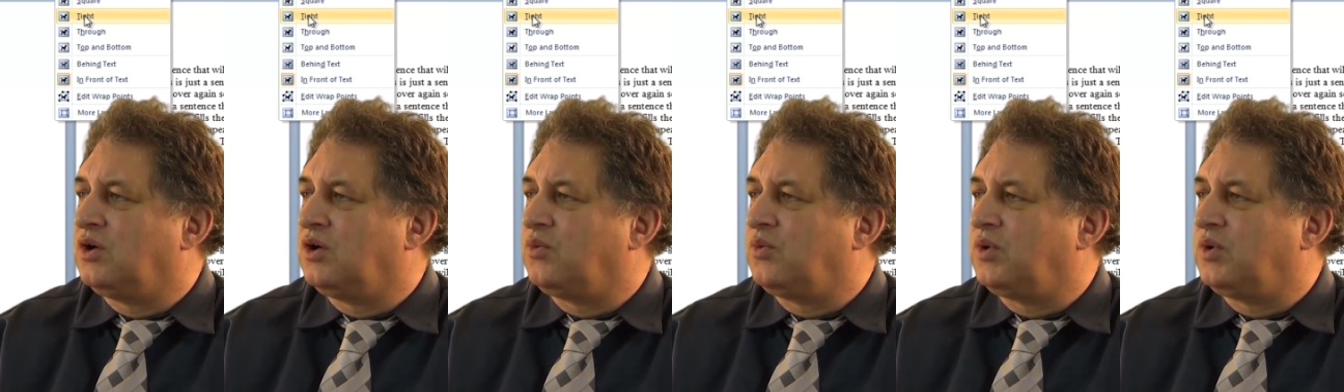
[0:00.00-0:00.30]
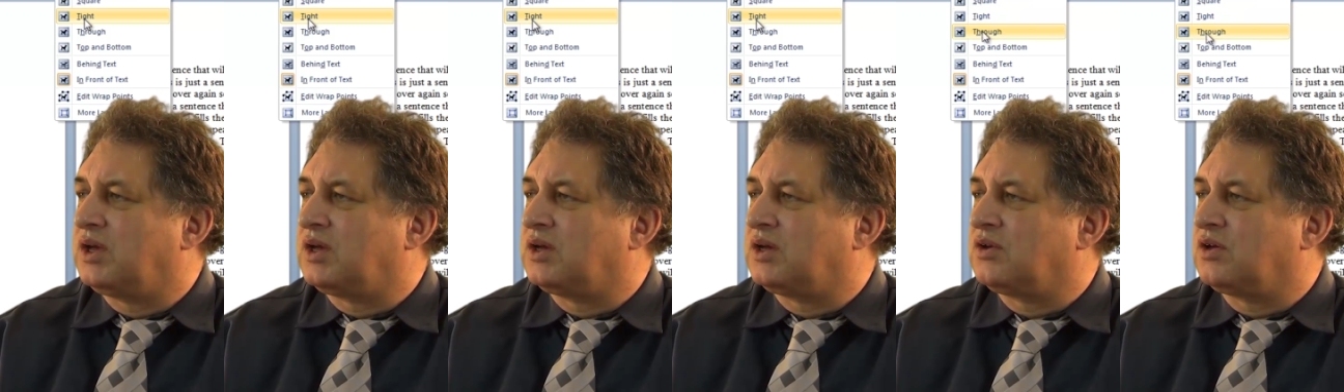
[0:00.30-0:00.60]
We
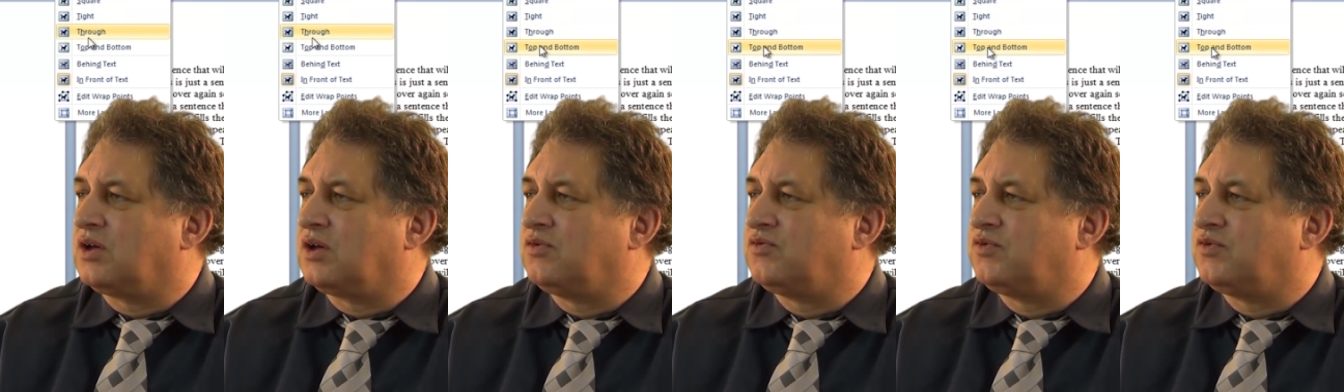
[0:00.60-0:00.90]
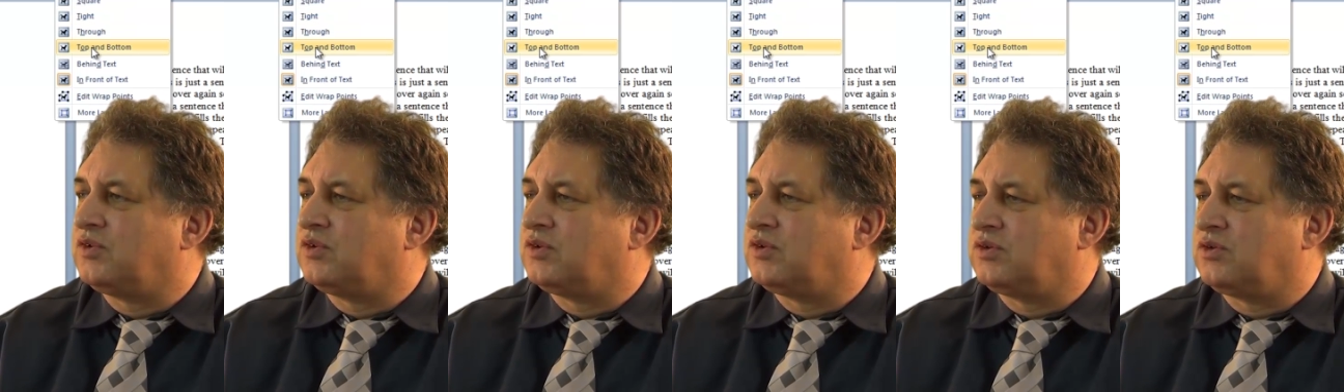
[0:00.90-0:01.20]
can go
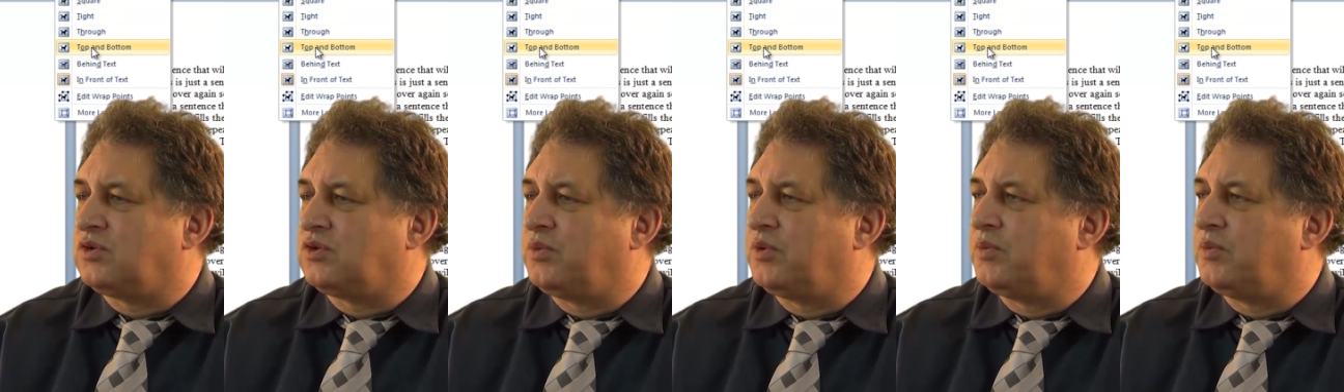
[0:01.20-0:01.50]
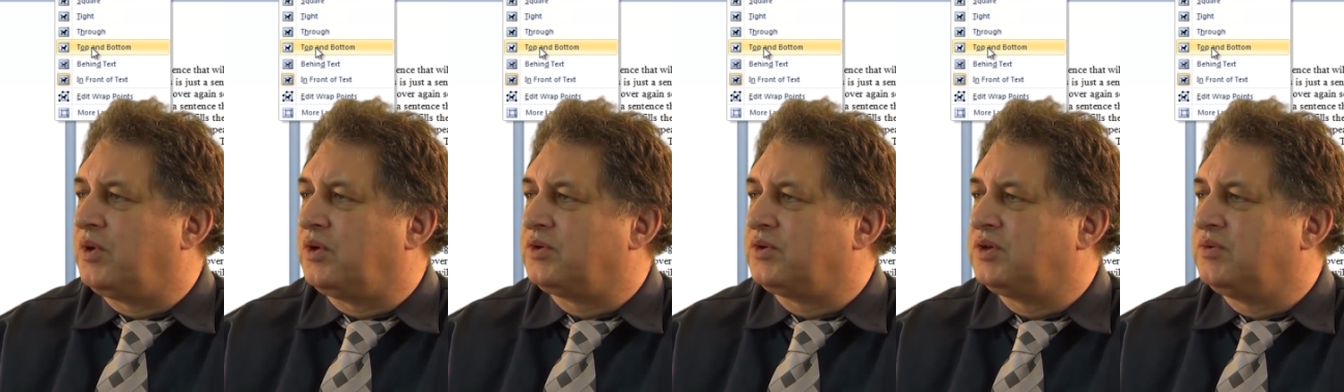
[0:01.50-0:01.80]
for top and
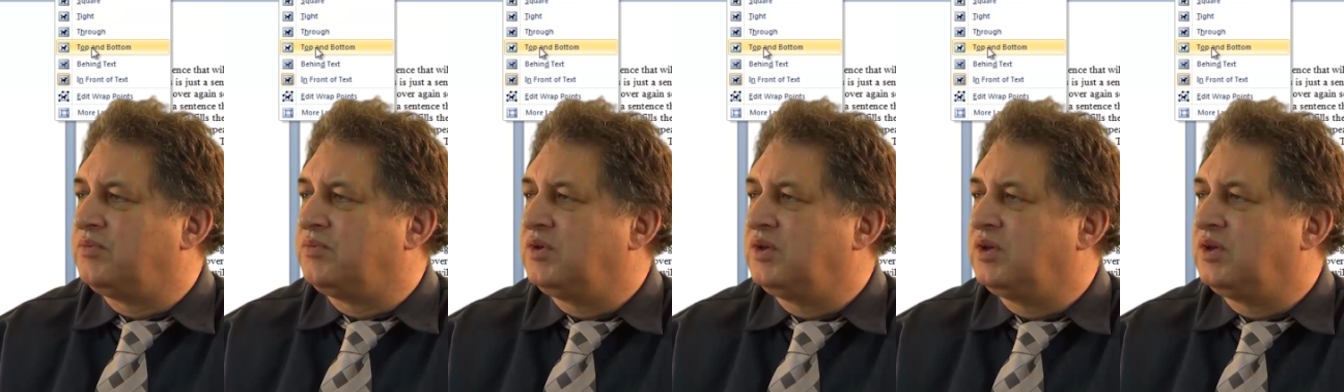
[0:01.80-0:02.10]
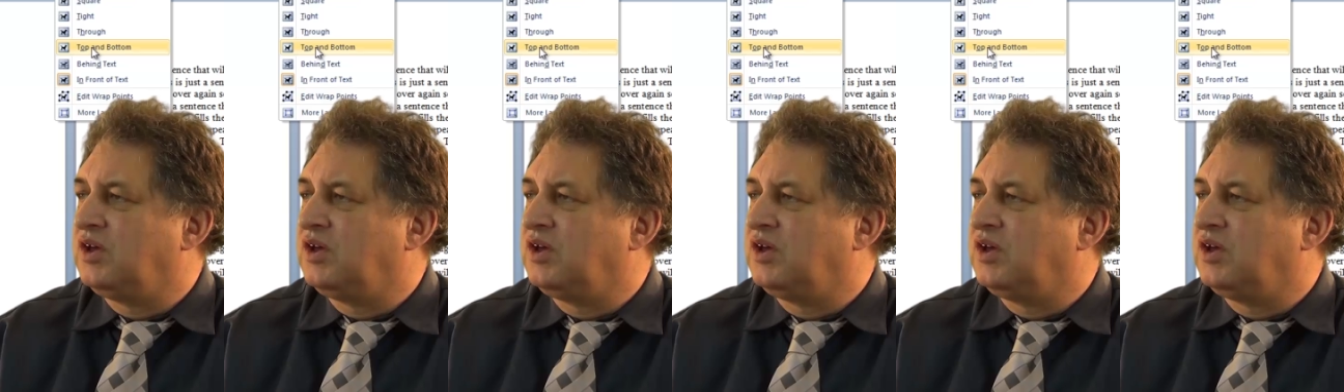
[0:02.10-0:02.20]
bottom,